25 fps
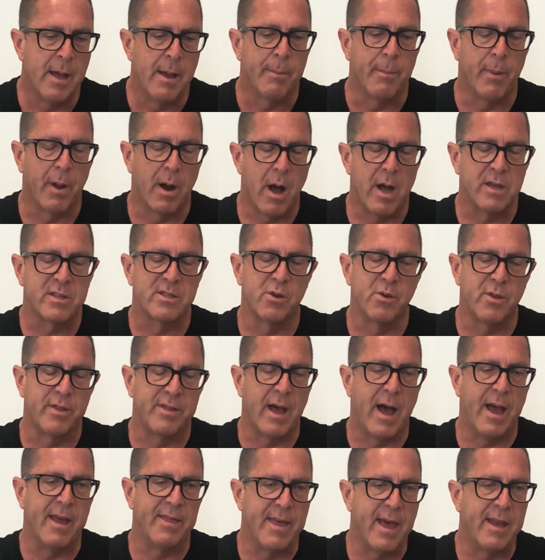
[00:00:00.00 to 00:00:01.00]
but also
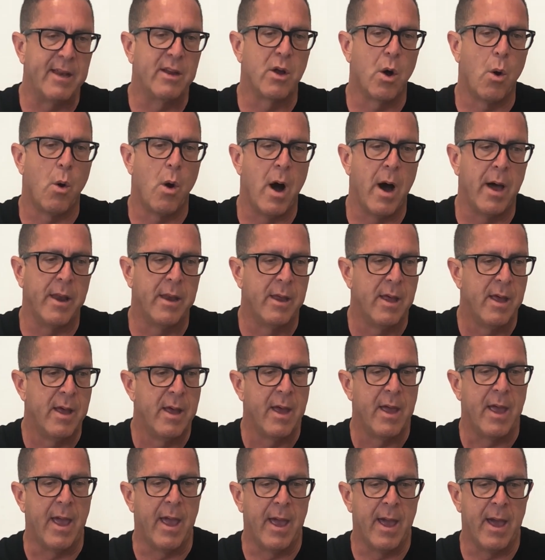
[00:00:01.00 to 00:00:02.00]
I then go on
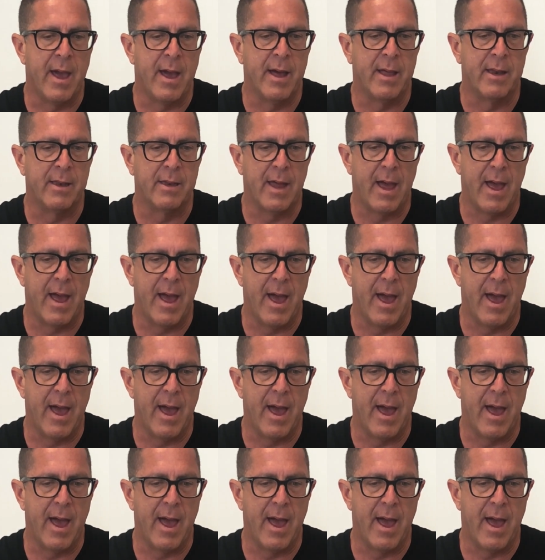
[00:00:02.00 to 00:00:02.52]
and